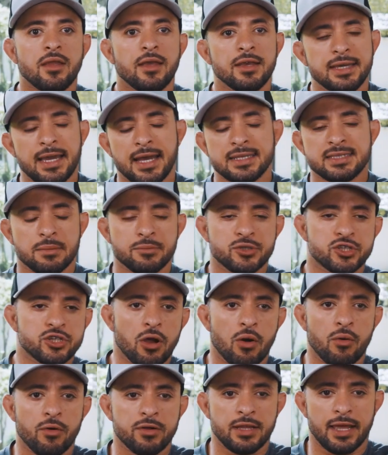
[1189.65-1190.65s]
yes, I'm
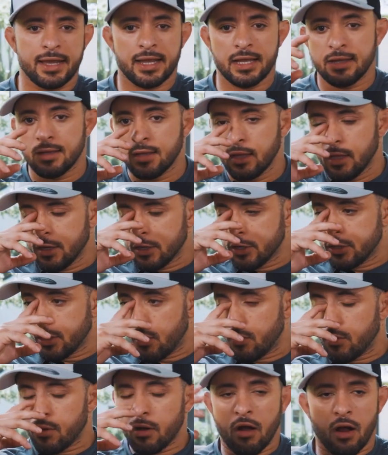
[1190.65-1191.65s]
showing like
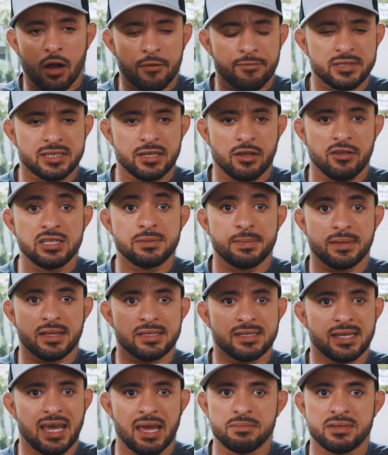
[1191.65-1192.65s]
our facilities, but at the
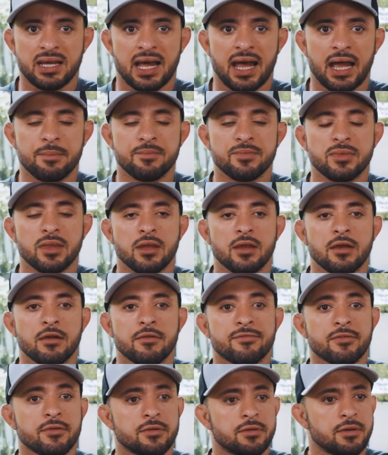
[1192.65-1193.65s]
same time,
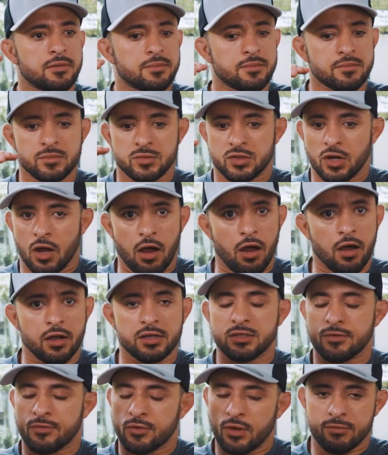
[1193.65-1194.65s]
for
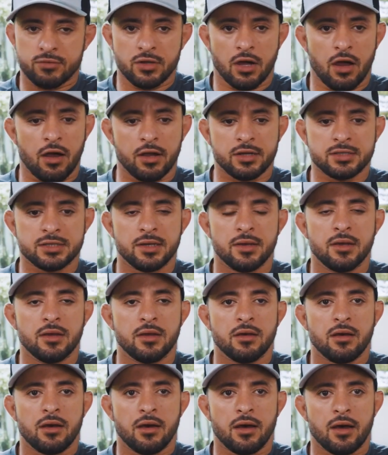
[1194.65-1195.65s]
dogs, if you have dogs,
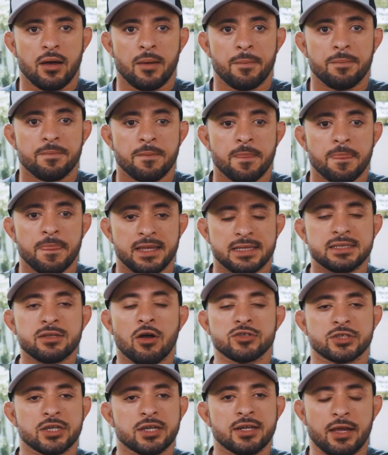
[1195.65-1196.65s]
this is
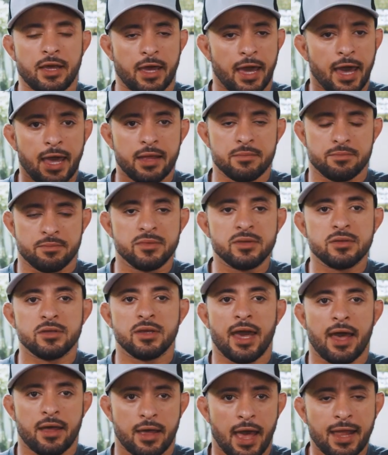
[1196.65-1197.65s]
also going to add
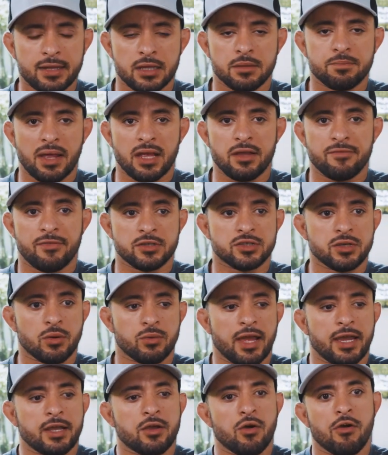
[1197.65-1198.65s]
added benefits. So
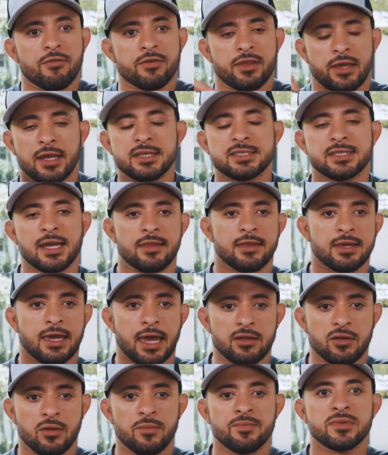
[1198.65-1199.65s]
when I go over the inside of the
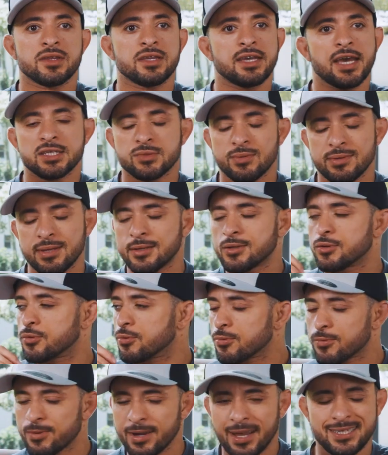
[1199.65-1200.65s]
kennel, yes, we did
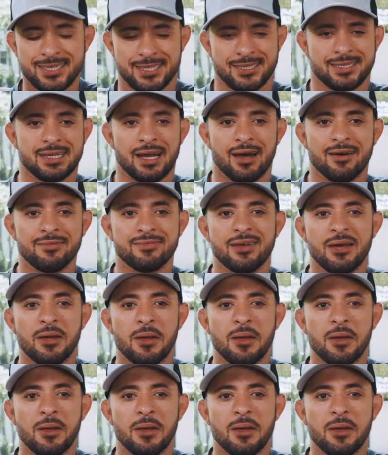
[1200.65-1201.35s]
crazy stuff,